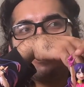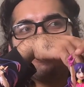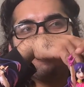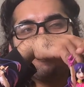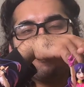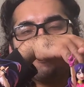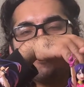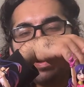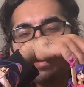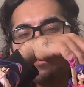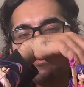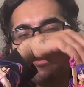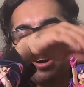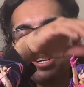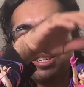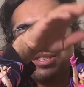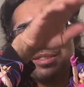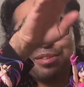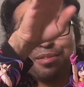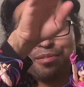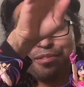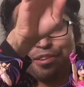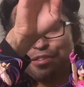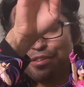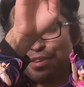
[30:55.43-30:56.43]
My March
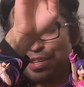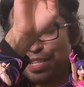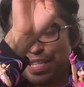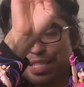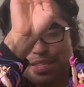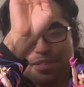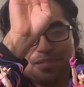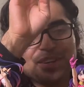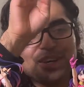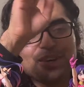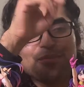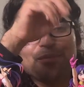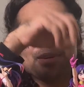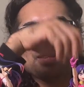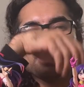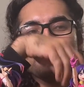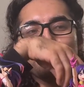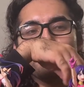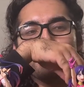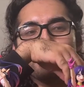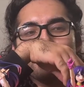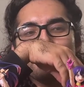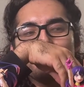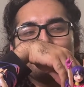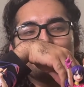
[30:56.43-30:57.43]
is filled with
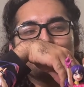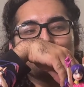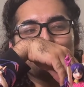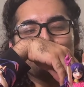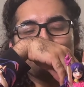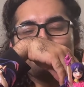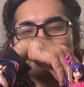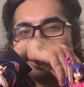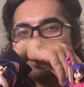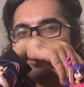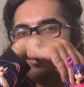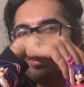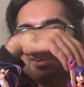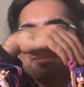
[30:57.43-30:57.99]
delays, so that's why